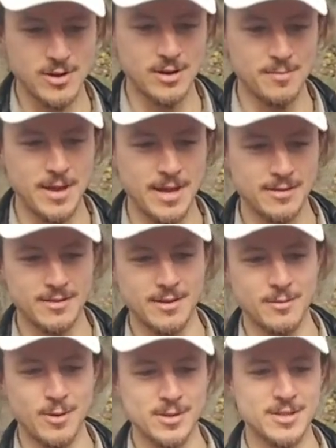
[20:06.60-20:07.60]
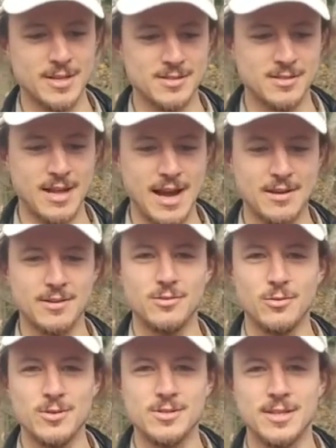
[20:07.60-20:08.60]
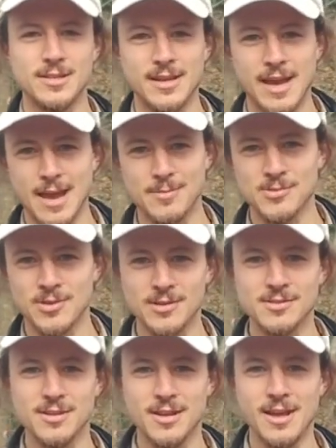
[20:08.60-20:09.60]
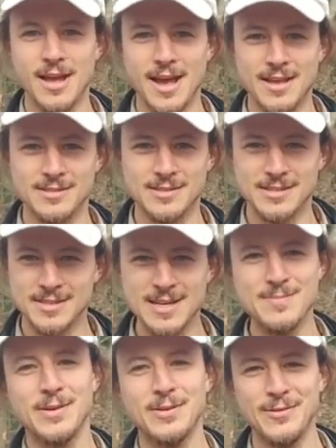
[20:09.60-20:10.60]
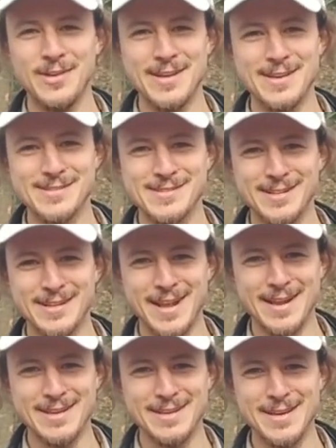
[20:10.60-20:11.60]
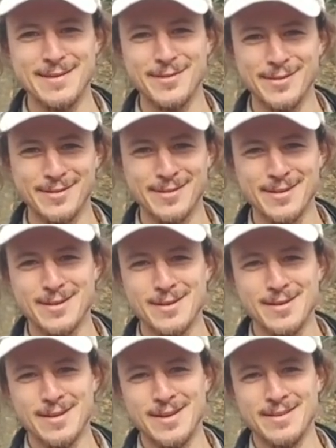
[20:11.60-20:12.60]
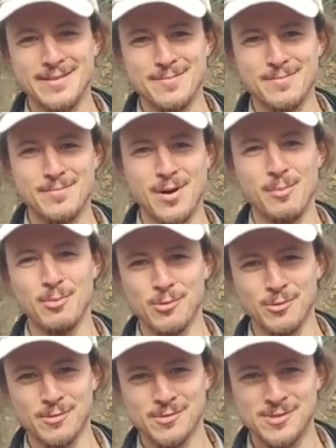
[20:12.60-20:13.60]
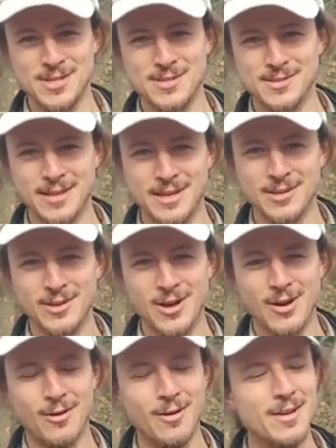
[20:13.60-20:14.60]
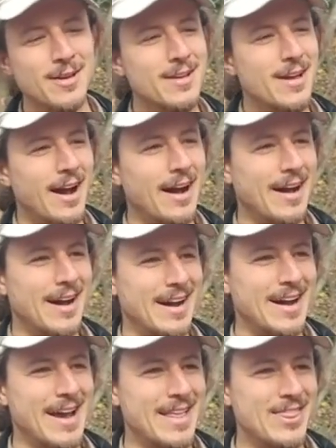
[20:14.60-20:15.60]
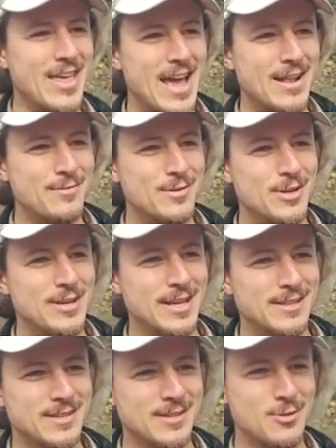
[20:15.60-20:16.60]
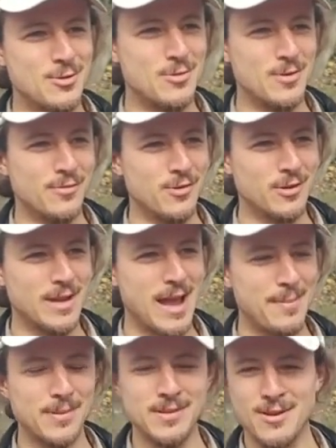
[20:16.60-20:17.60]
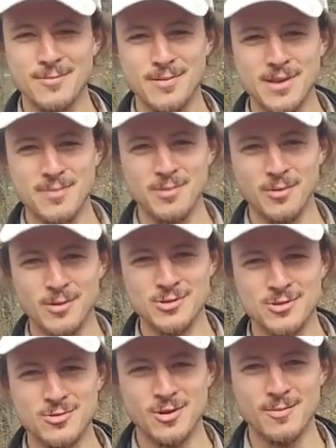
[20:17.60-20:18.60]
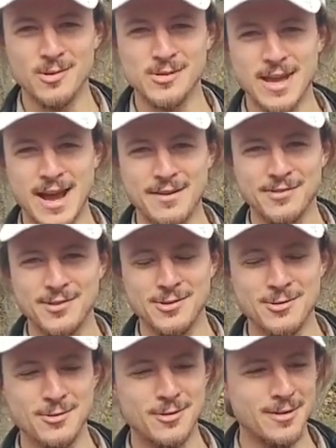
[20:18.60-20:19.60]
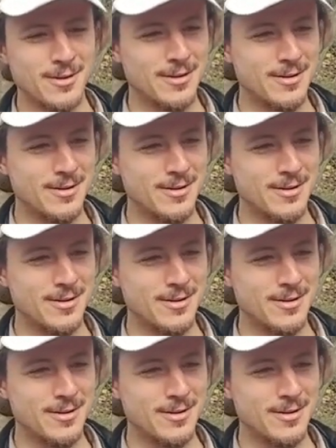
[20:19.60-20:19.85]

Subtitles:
trail meant it wasn't as loud and noisy at the campsites as it typically is in any given bubble season that you go. And then when you get to, if you're camping near people, which you almost have to,